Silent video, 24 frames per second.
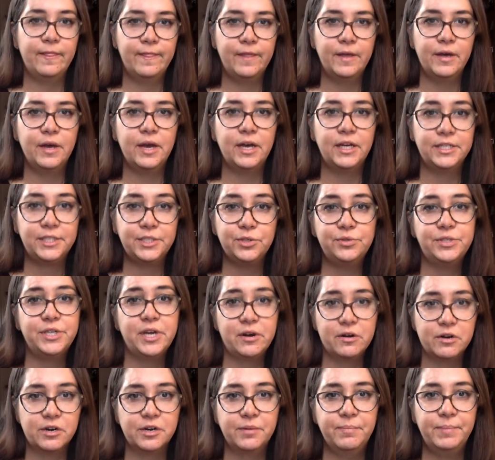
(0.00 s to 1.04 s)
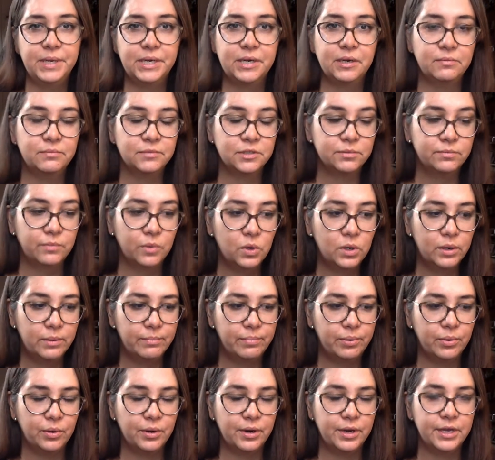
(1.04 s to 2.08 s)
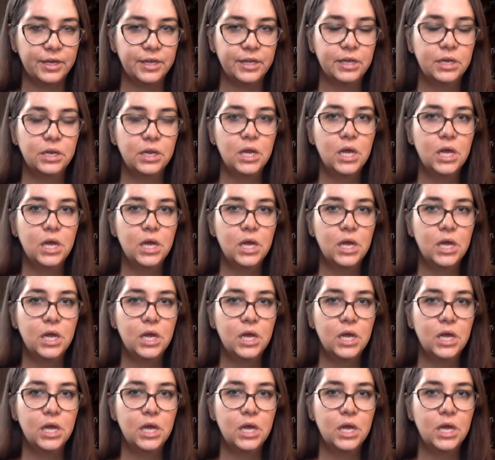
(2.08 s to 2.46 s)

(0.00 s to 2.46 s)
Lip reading: The esoteric becomes more important,